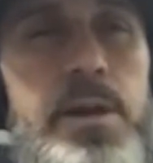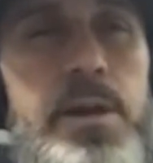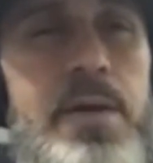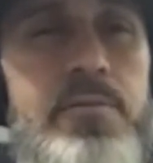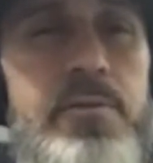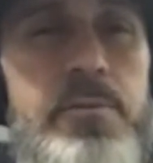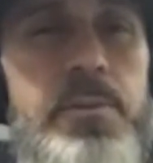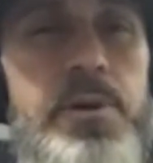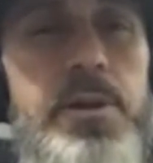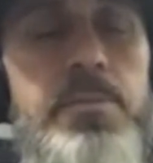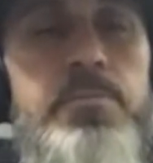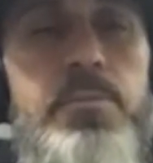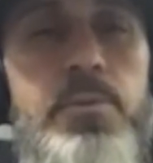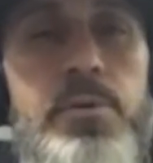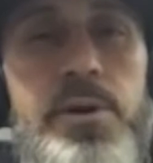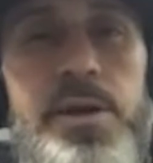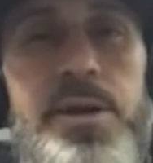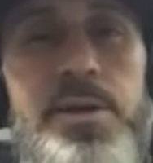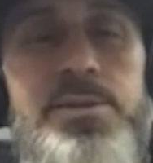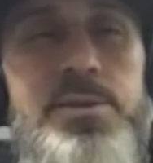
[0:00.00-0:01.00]
Everybody
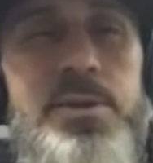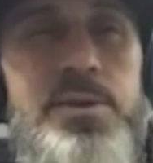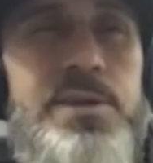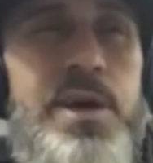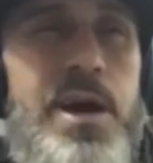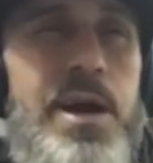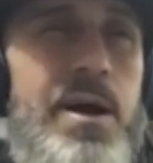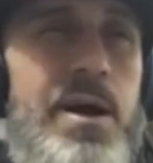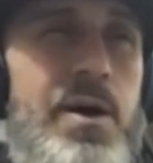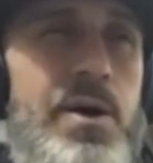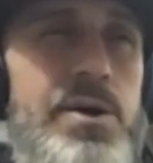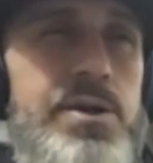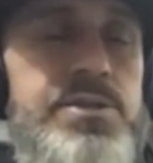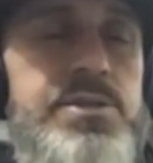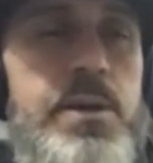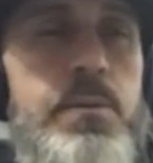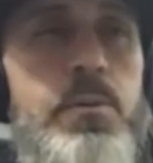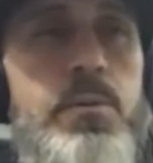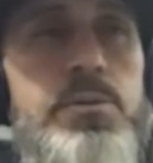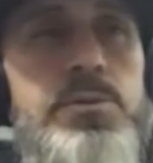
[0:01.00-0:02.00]
breathes, so it's kind of hard to
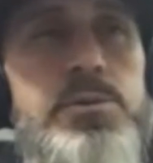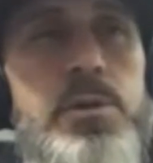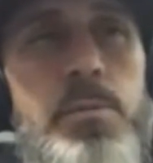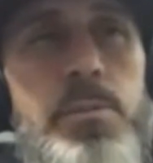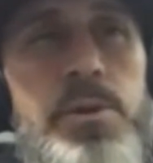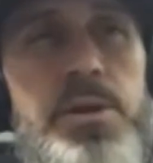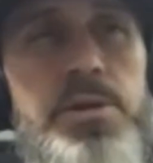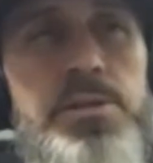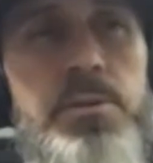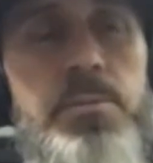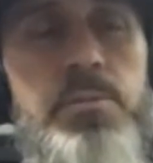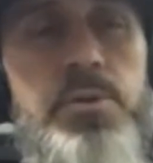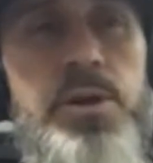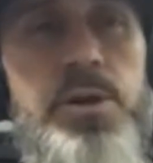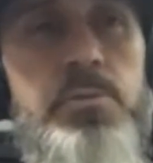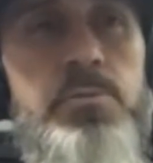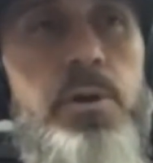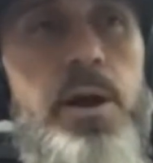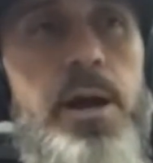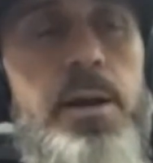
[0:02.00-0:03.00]
say, well, somebody doesn't
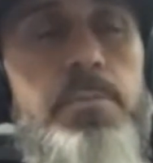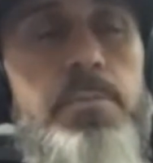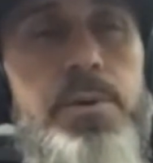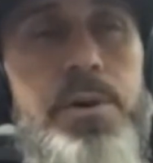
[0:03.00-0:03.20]
breathe right,